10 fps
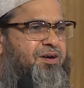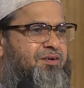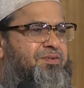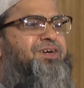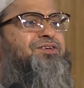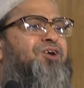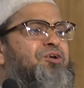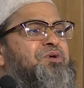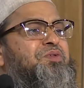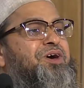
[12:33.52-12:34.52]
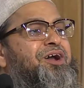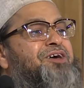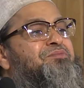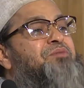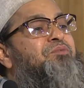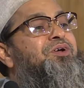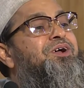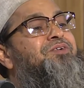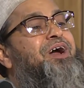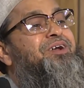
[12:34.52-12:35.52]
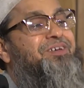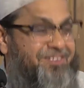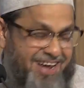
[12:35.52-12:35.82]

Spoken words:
which has not been theorized by political scientists